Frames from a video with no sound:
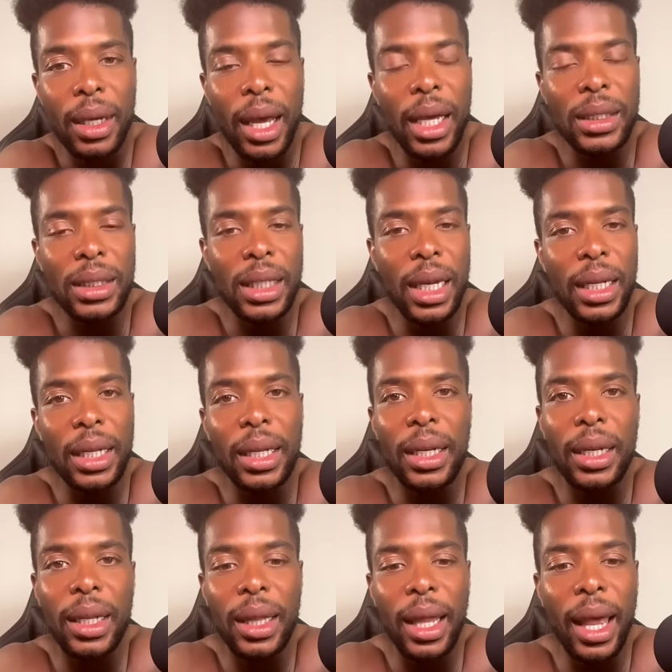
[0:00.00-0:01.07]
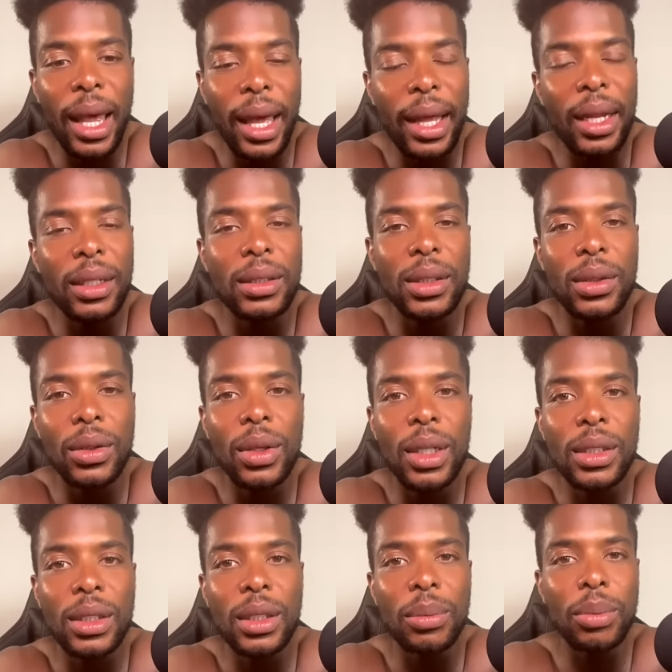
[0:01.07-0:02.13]
I sat there and lied and told her
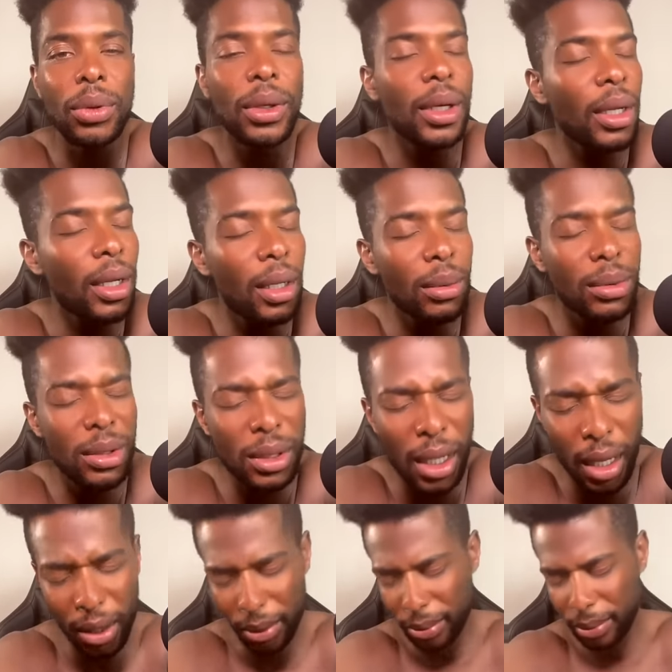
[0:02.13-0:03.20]
she pretty, and I'm sorry.